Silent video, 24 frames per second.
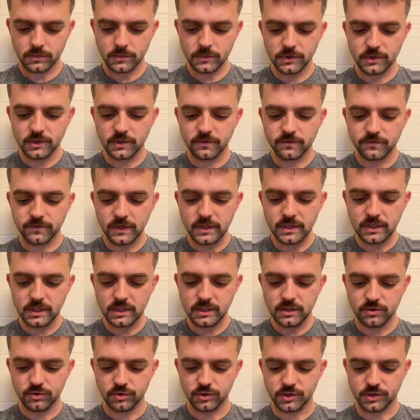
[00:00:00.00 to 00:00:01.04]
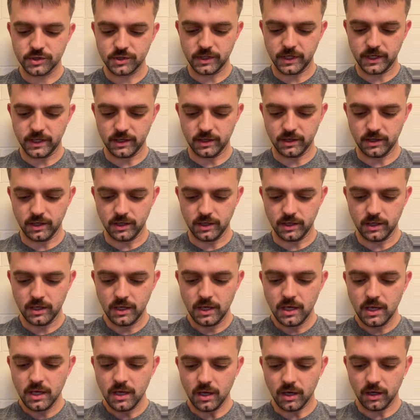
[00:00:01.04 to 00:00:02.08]
defending Christianity
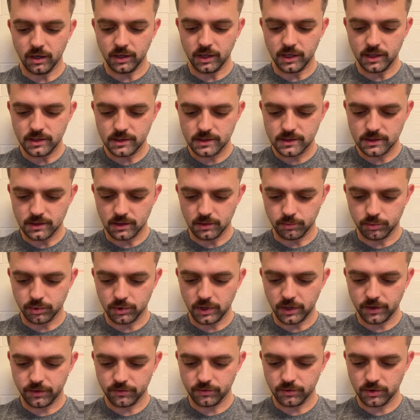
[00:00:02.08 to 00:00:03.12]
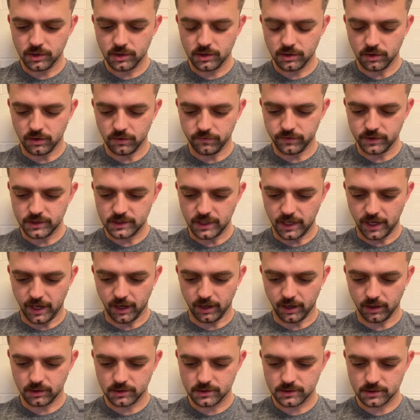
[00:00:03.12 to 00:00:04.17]
against the plethora of
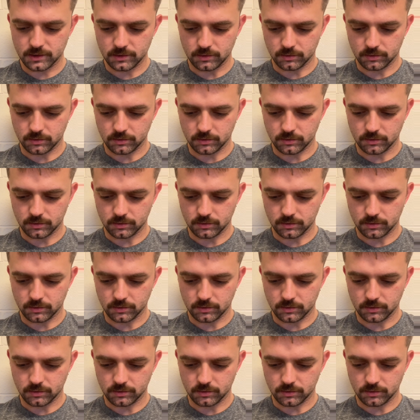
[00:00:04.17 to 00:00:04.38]
attacks